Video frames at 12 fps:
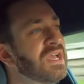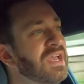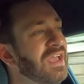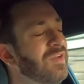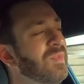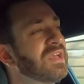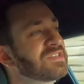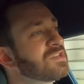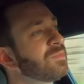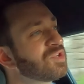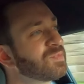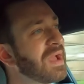it makes so
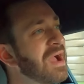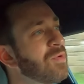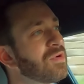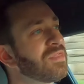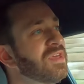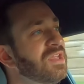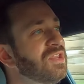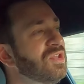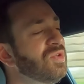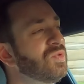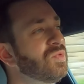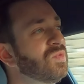much power that
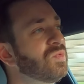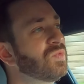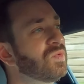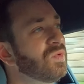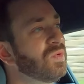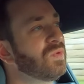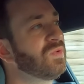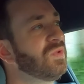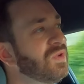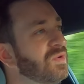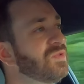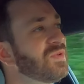you you
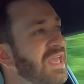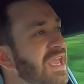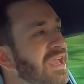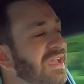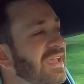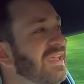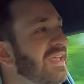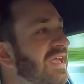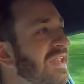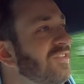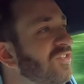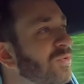know, you can't
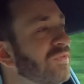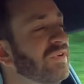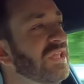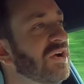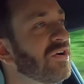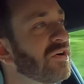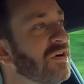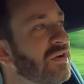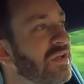get into it really hard